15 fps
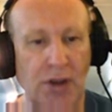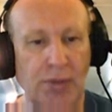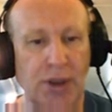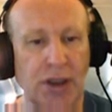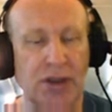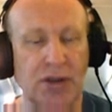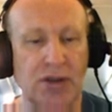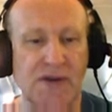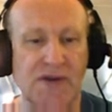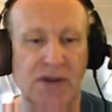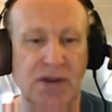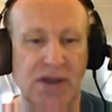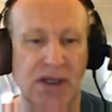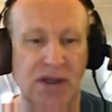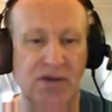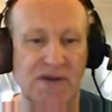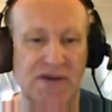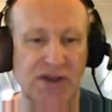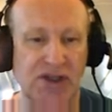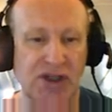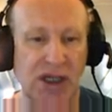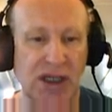because there is a
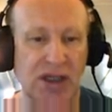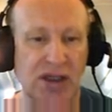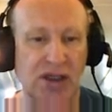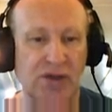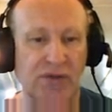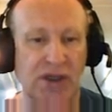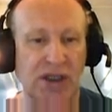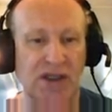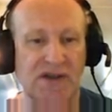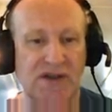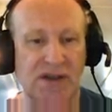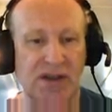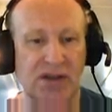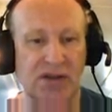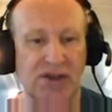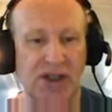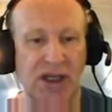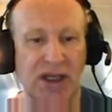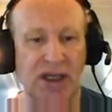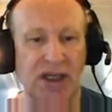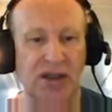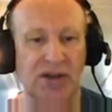check. Queen is still
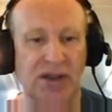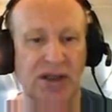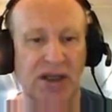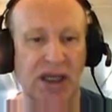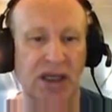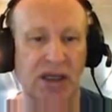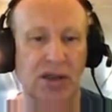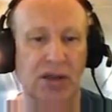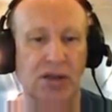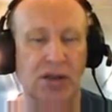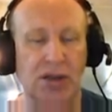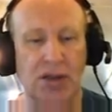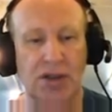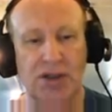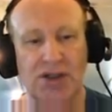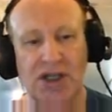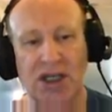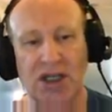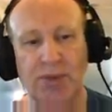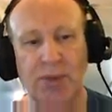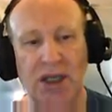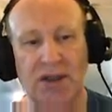checking the king.
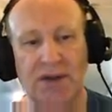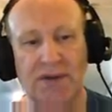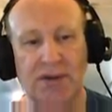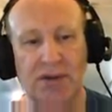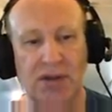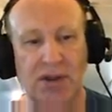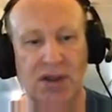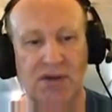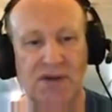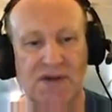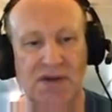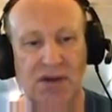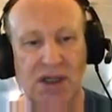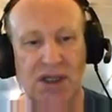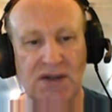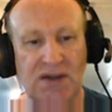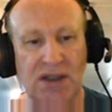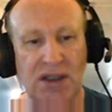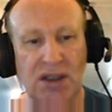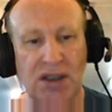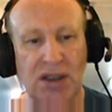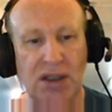Checkmate. There is
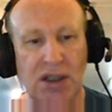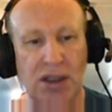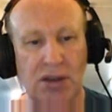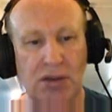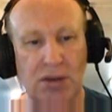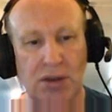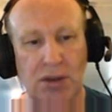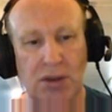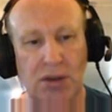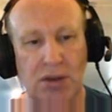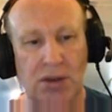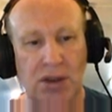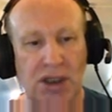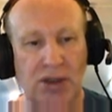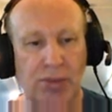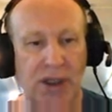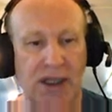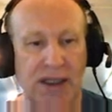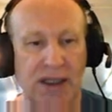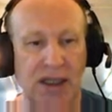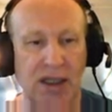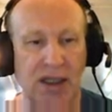nothing that
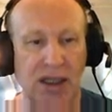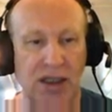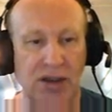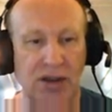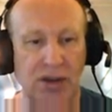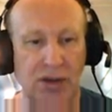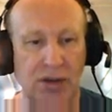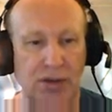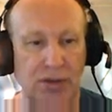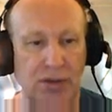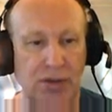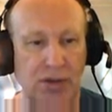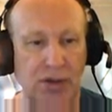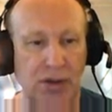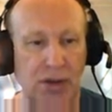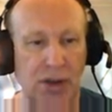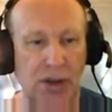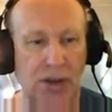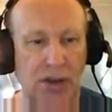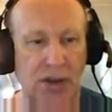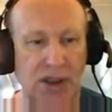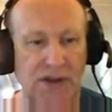black king can do.
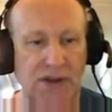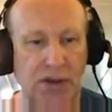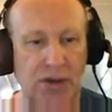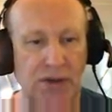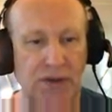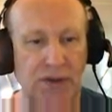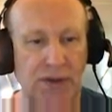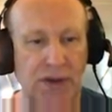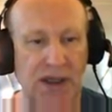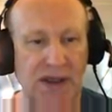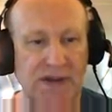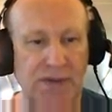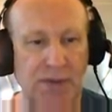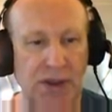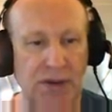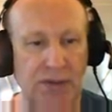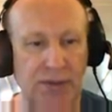Let's go to the next one.